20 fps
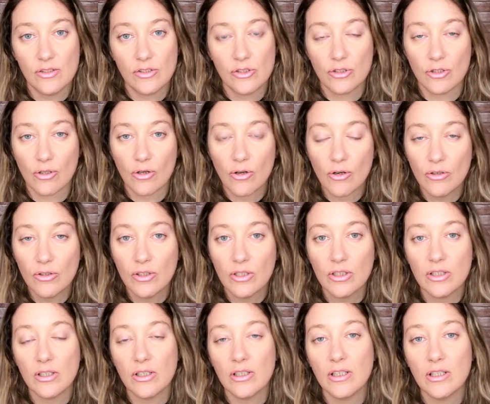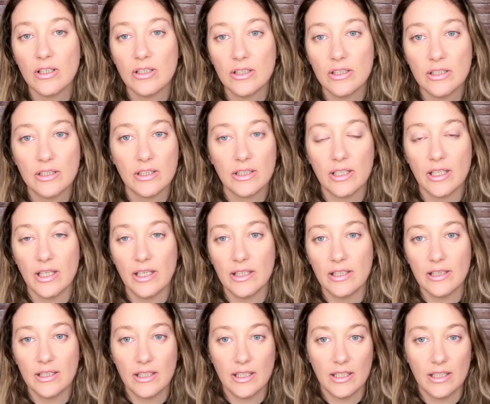it's strong, uh, it
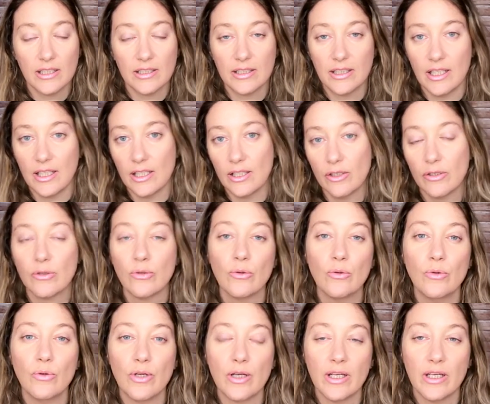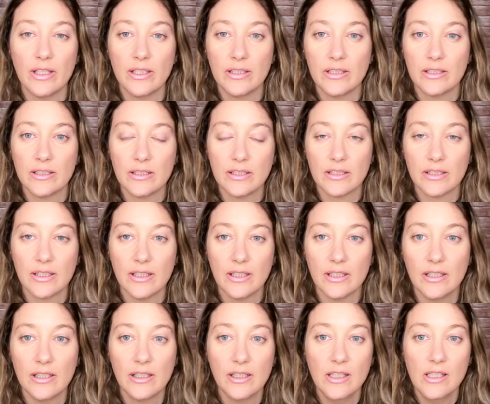can take you and
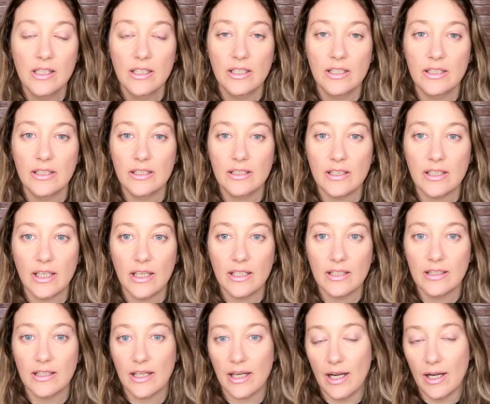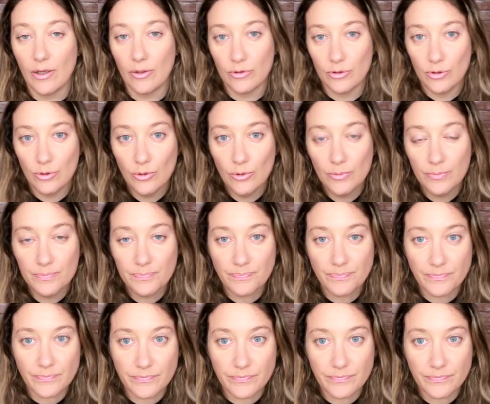it can drown you.